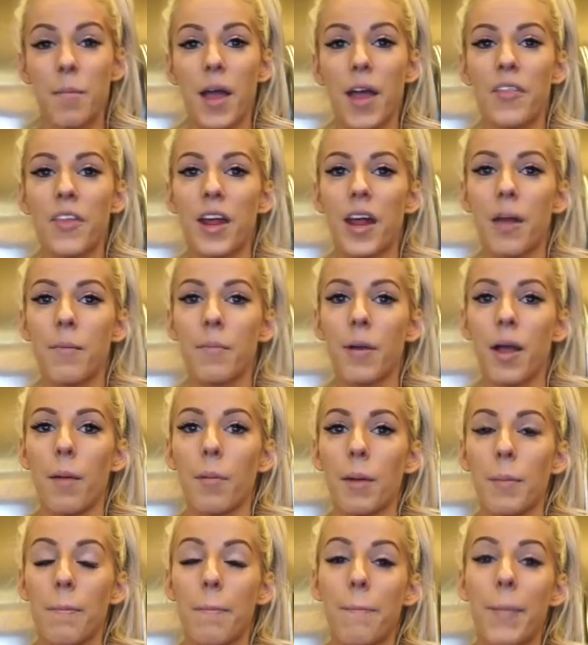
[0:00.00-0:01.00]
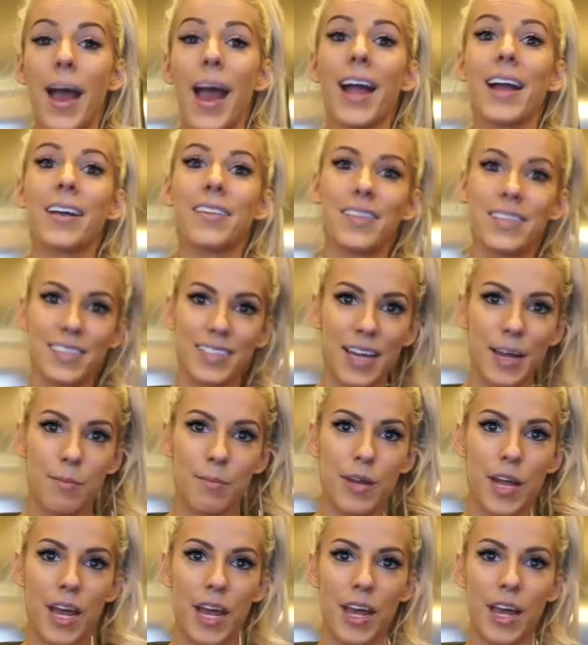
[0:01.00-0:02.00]
and then I'm coming back the same
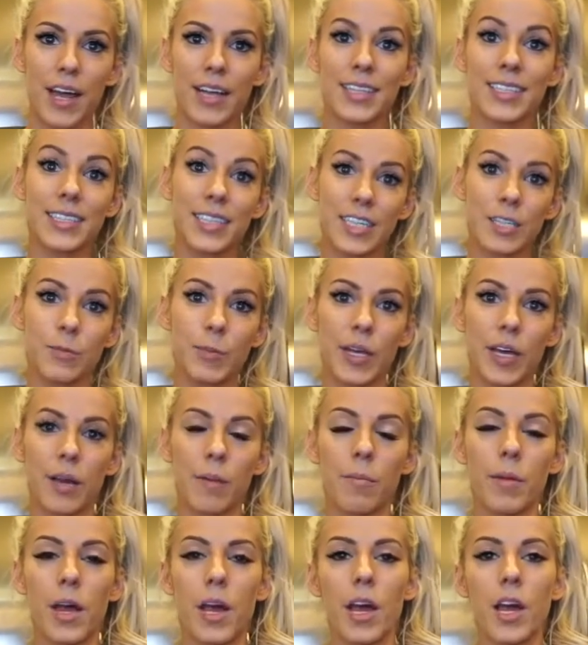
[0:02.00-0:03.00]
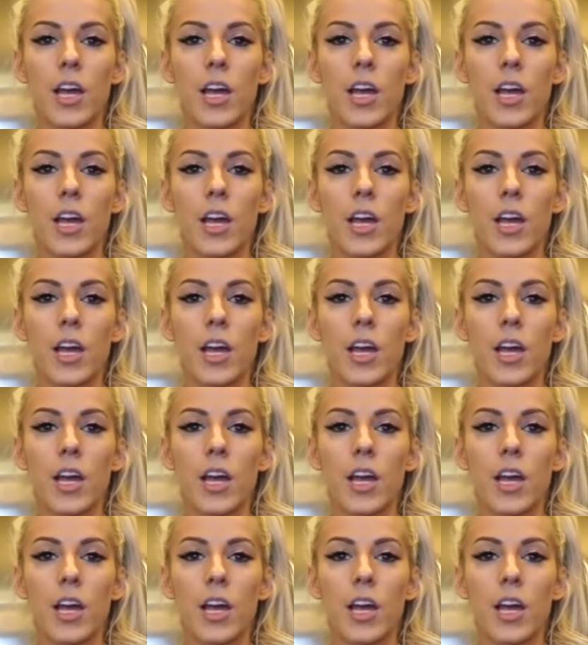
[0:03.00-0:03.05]
day at 6 p.m.